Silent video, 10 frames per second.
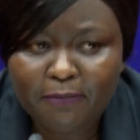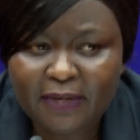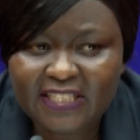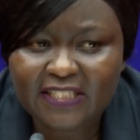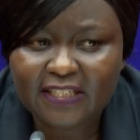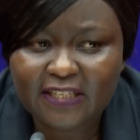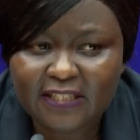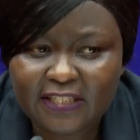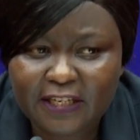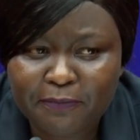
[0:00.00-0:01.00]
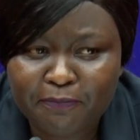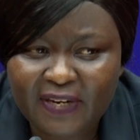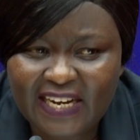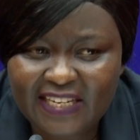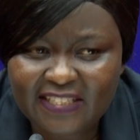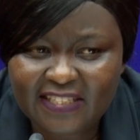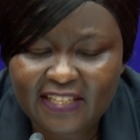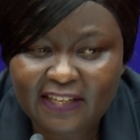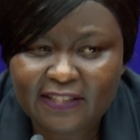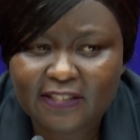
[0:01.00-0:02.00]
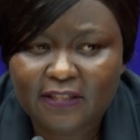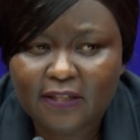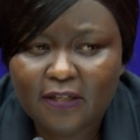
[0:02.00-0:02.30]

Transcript: but it implies that